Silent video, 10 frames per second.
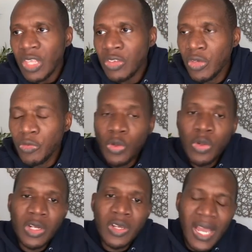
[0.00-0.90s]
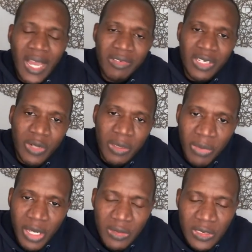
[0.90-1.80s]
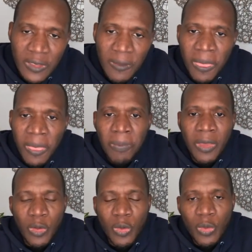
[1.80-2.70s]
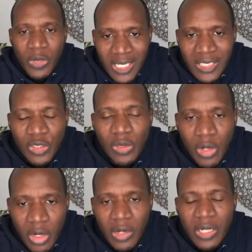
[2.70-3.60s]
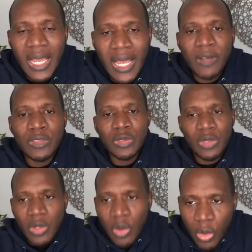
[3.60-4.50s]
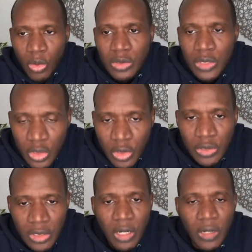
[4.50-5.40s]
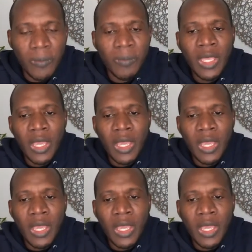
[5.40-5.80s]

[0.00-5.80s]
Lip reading: So if you're going to have a great marriage, you need to learn how to hold your tongue.